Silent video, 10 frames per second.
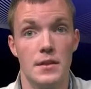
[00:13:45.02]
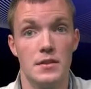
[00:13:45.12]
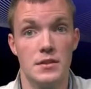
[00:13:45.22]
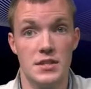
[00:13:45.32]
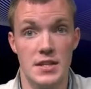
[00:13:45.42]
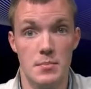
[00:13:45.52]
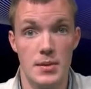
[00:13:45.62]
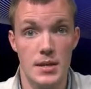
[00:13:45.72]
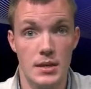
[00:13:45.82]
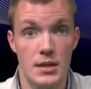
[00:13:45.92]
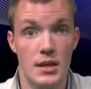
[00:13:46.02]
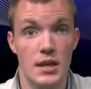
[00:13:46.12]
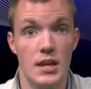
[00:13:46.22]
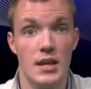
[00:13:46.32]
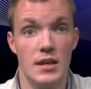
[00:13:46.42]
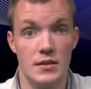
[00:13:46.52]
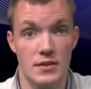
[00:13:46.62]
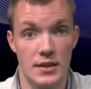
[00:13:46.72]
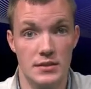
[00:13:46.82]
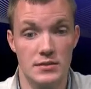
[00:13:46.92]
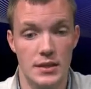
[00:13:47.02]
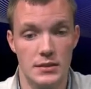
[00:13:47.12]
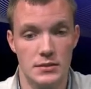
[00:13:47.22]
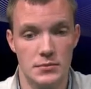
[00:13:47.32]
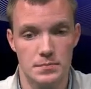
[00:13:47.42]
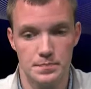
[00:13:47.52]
the GDP in the United States.